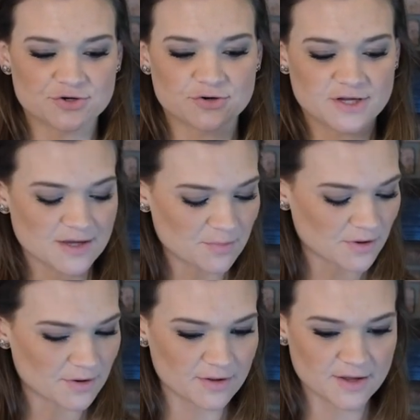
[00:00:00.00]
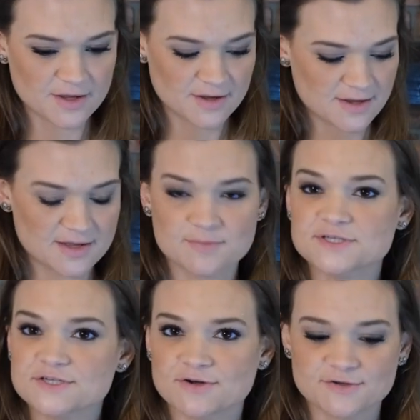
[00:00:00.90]
your kibble and
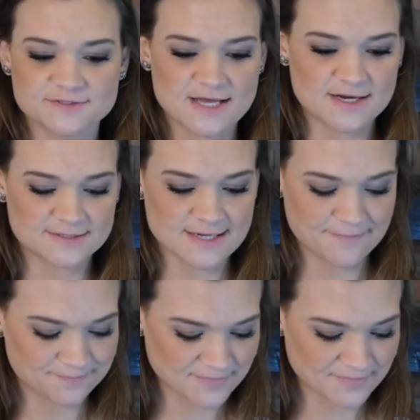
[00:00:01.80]
materials ahead of time.